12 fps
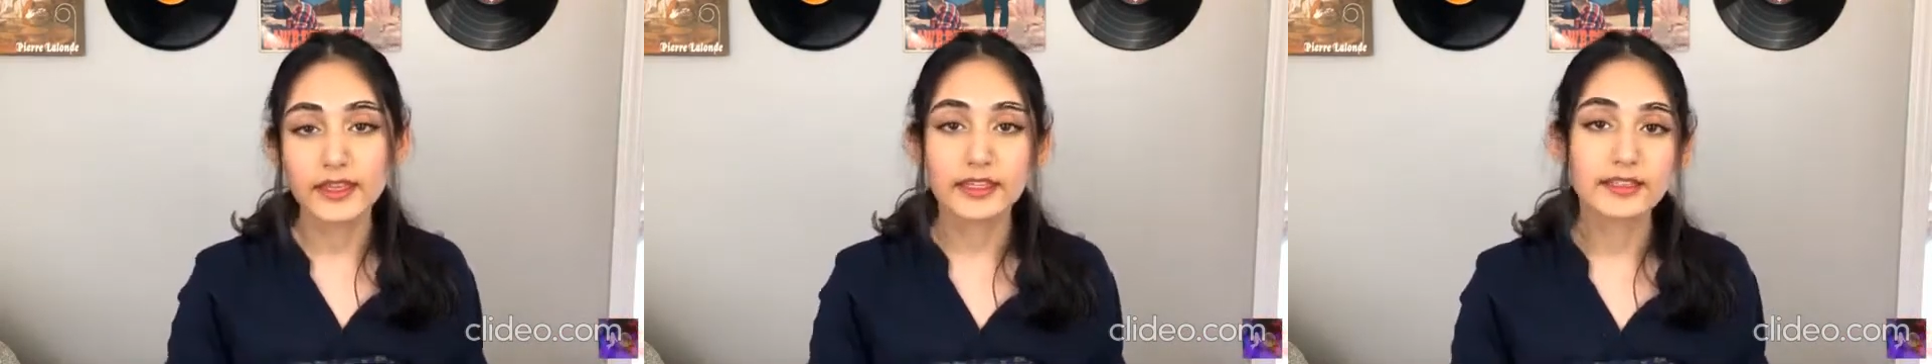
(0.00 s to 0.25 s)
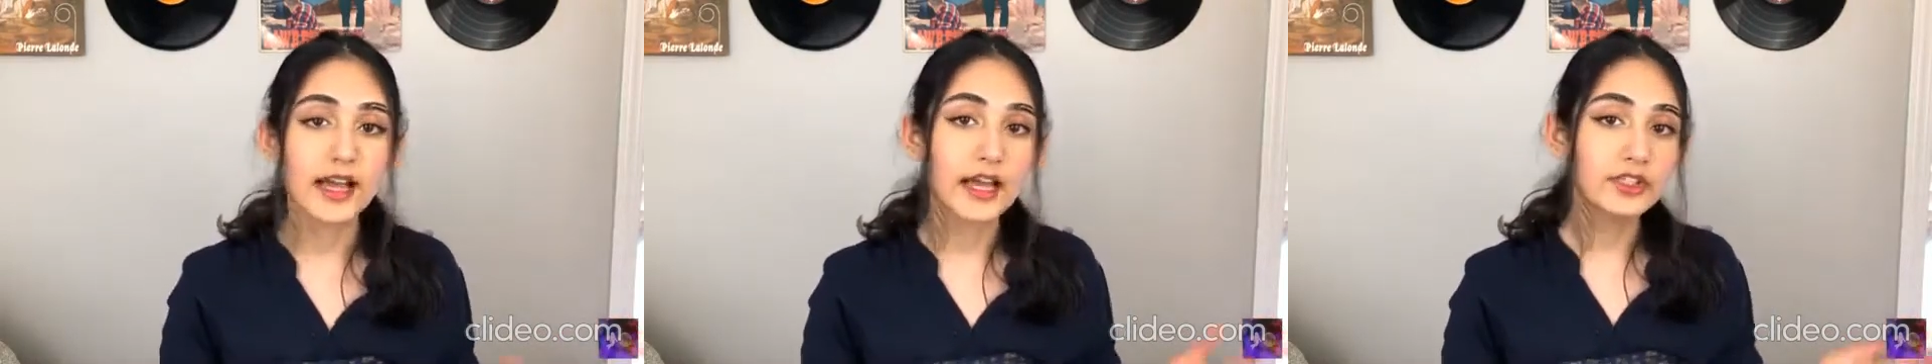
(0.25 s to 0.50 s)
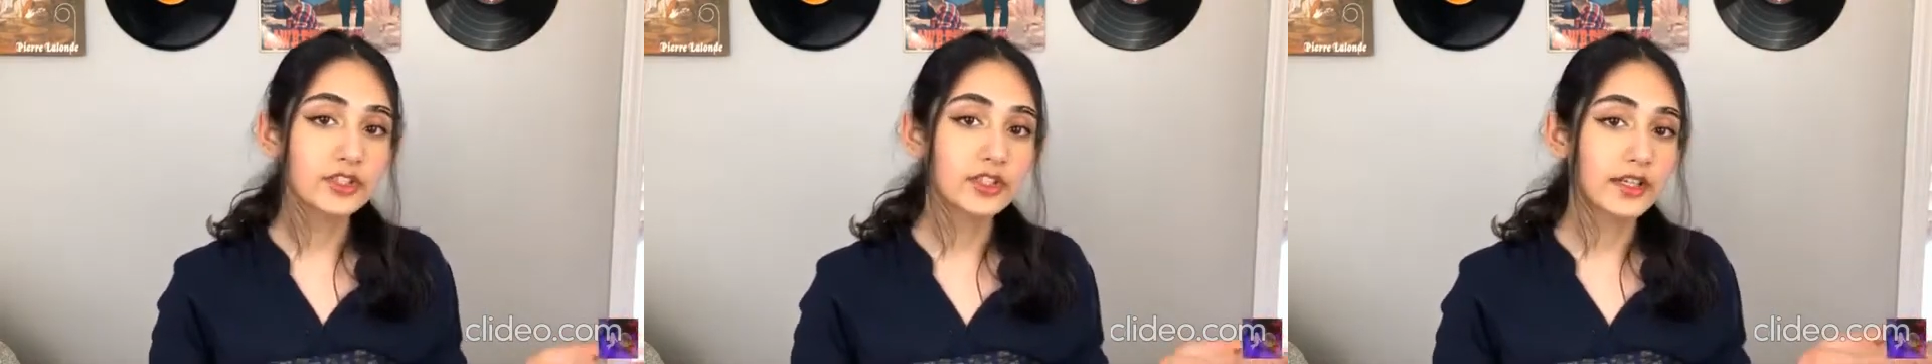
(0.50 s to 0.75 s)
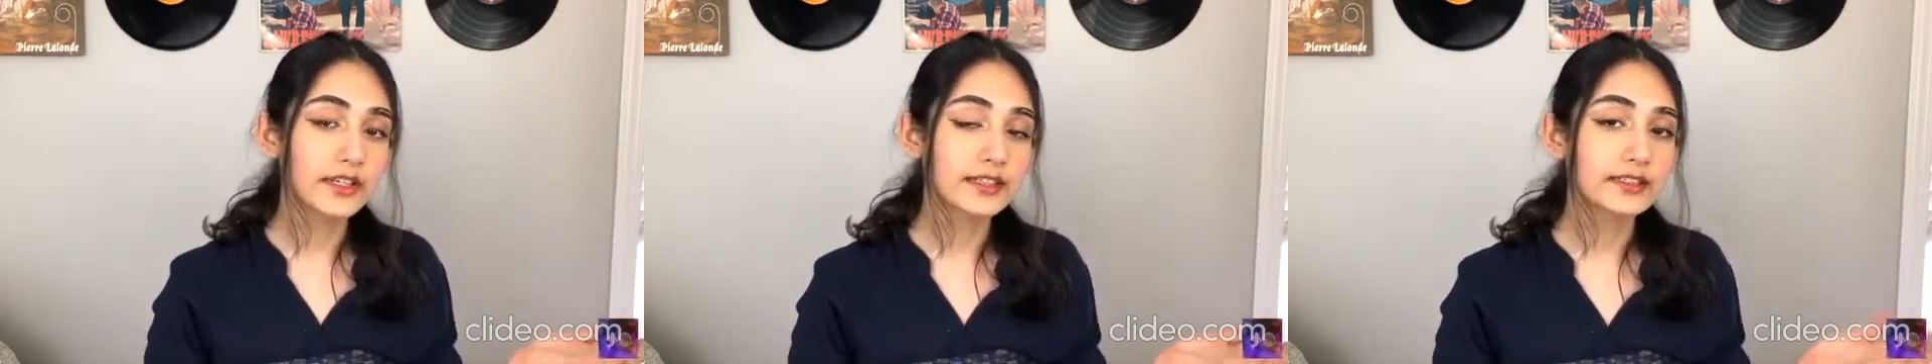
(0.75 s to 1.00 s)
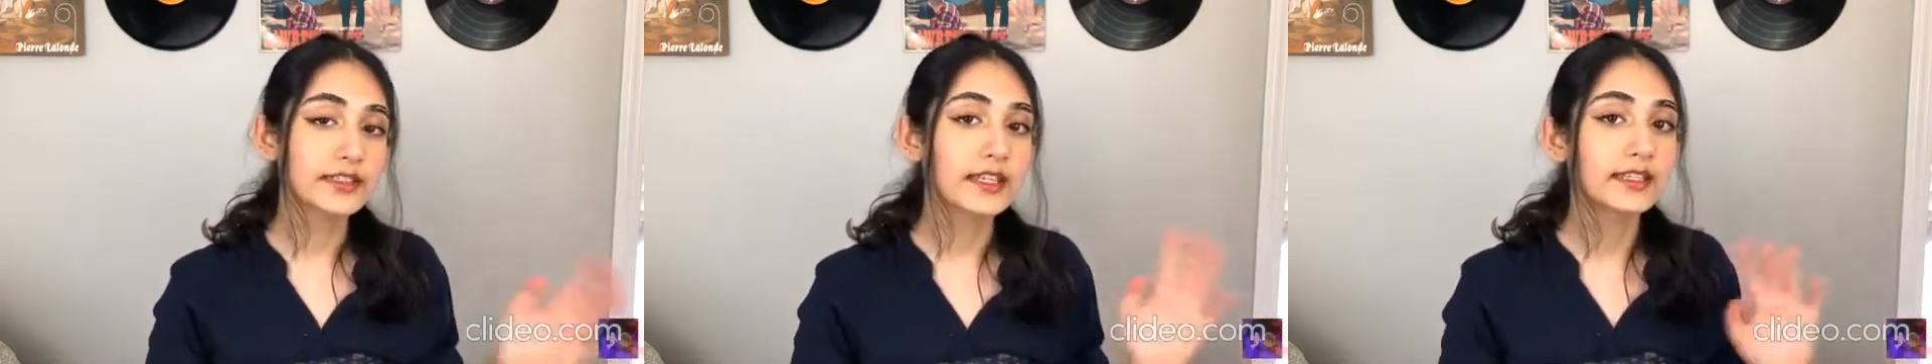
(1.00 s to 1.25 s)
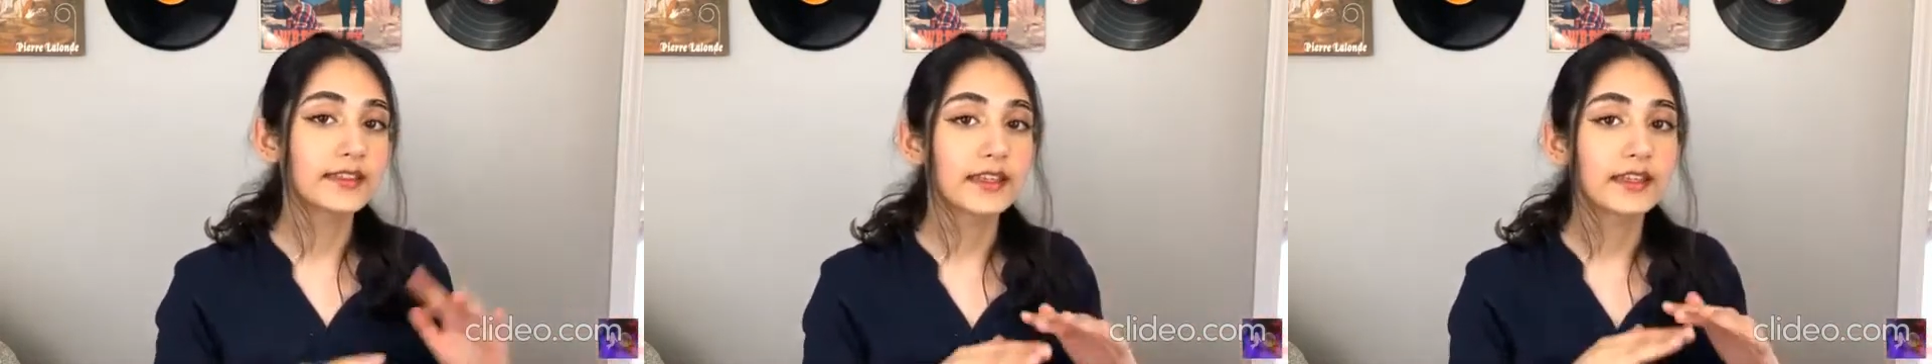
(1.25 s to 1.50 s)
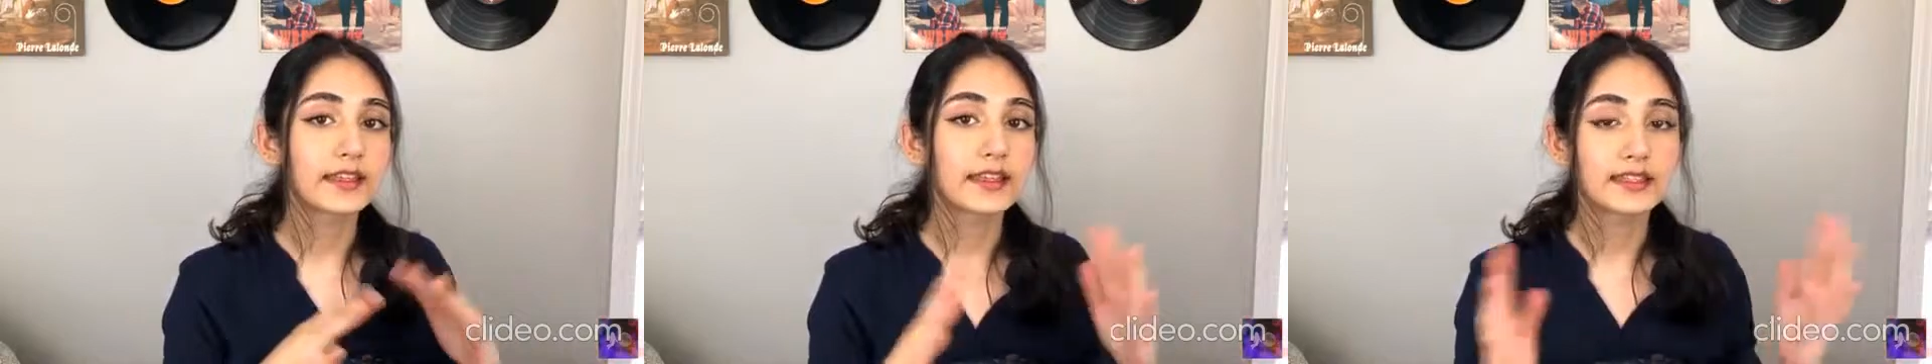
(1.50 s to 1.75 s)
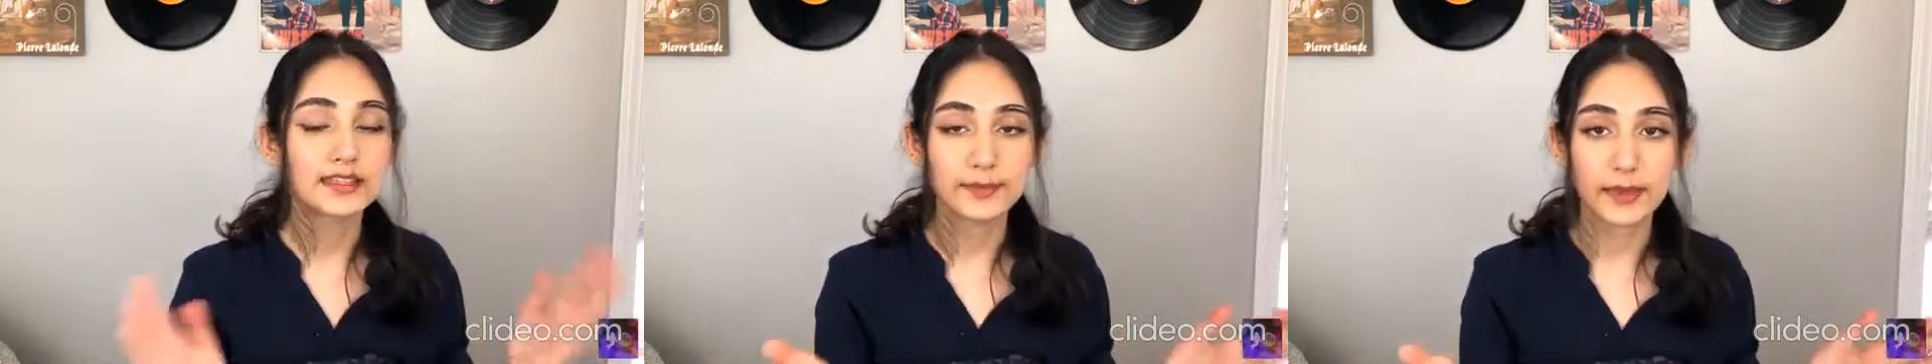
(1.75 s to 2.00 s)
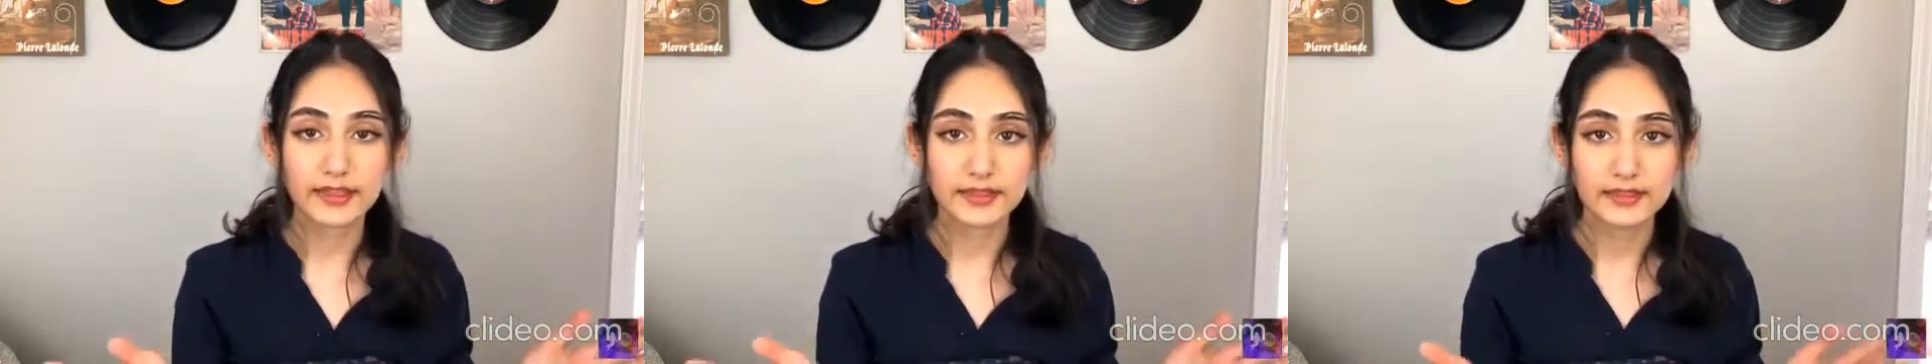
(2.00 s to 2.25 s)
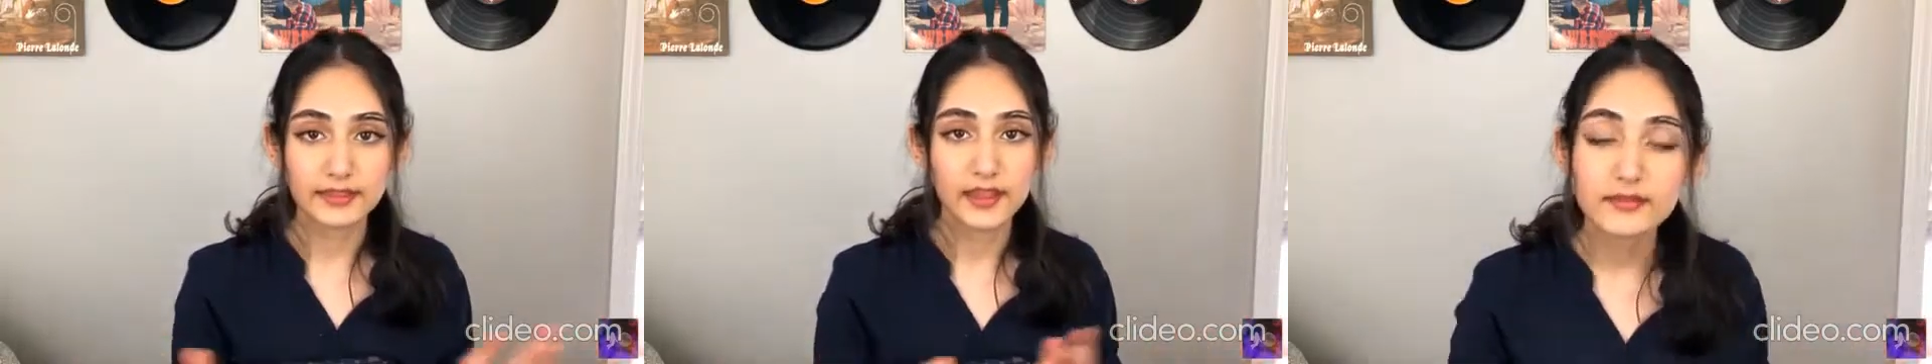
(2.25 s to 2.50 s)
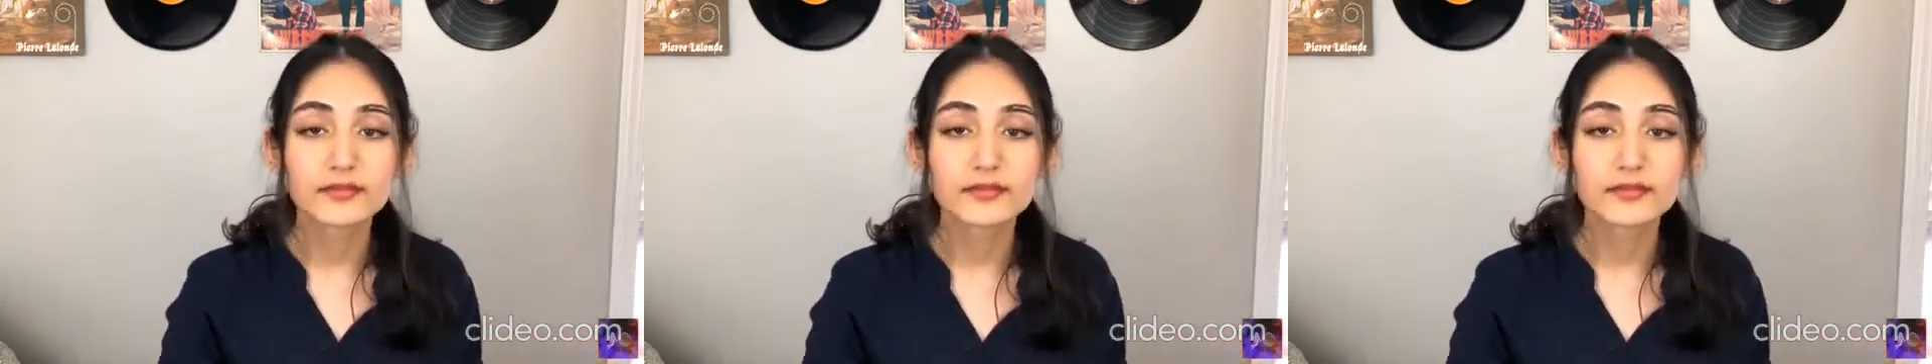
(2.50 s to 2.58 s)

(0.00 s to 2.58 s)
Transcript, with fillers: And astronautics is anything in space.